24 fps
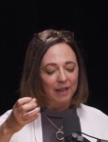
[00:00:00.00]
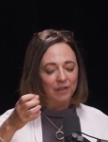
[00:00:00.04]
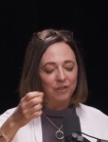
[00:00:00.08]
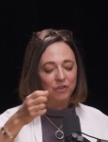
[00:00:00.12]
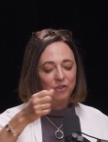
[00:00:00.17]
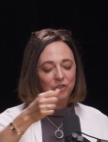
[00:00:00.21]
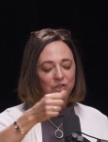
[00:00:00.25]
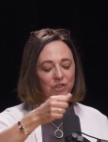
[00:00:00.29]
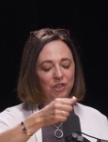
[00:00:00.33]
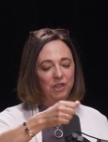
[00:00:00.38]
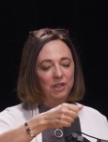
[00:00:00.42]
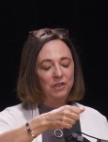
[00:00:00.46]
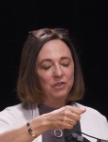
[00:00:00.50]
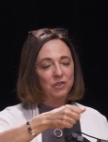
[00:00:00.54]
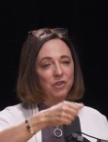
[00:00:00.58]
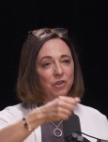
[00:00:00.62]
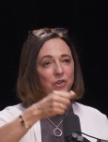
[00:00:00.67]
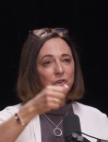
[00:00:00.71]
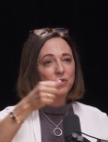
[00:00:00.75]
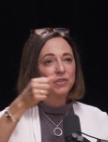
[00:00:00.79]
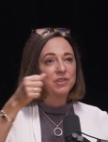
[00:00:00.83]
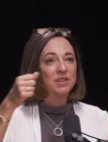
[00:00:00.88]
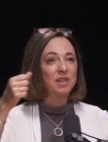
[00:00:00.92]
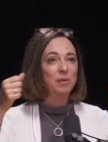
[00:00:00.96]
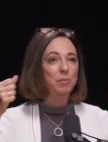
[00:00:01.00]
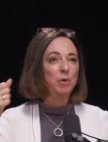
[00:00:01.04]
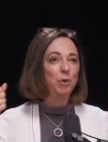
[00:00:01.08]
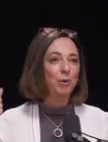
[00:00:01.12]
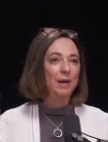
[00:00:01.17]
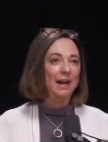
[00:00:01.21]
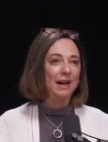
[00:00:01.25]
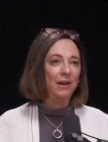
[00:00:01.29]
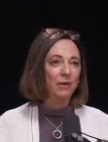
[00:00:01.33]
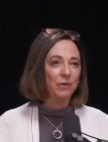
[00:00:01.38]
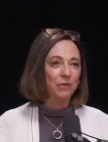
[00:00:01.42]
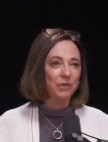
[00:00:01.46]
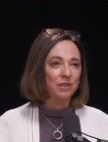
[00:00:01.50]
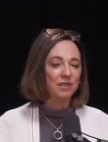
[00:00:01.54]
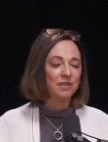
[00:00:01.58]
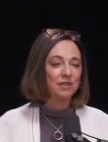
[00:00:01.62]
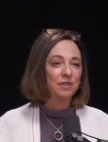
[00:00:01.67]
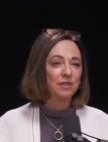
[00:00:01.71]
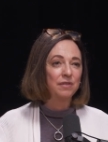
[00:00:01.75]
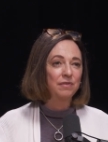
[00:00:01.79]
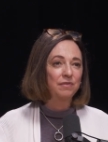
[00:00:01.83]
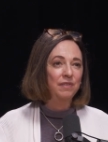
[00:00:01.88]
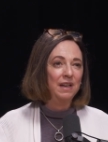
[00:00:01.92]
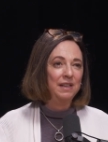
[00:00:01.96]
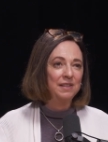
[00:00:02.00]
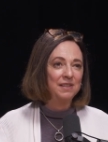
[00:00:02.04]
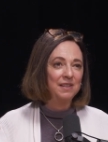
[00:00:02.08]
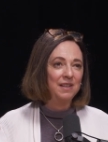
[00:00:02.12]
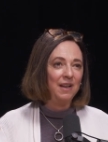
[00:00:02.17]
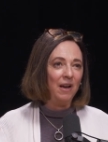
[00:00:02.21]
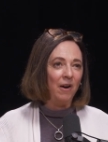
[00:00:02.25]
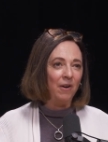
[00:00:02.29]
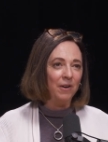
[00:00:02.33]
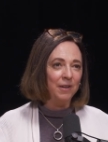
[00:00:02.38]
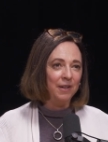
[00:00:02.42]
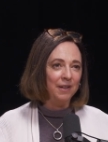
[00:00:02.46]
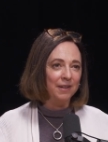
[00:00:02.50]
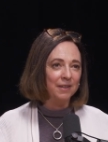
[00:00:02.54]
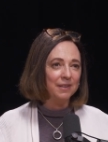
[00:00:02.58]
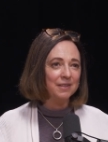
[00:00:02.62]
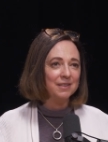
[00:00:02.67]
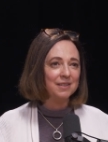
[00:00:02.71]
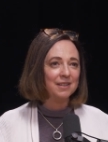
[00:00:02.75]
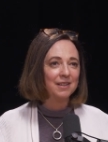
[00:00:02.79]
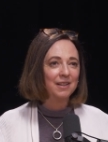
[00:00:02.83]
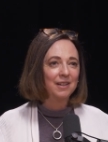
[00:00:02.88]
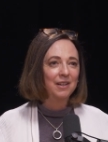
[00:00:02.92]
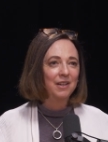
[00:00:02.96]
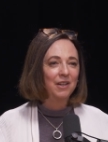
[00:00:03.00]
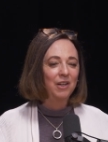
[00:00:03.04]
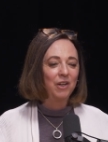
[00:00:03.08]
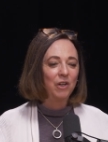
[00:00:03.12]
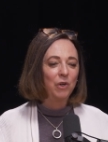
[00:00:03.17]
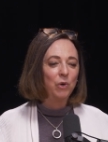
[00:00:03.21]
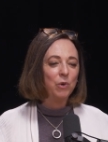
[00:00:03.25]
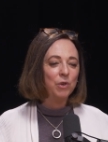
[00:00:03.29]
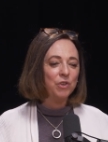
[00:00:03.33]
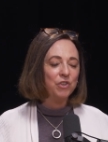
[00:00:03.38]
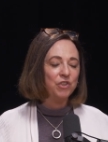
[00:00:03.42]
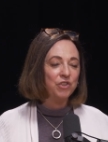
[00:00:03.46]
and she turns him around to face the audience who are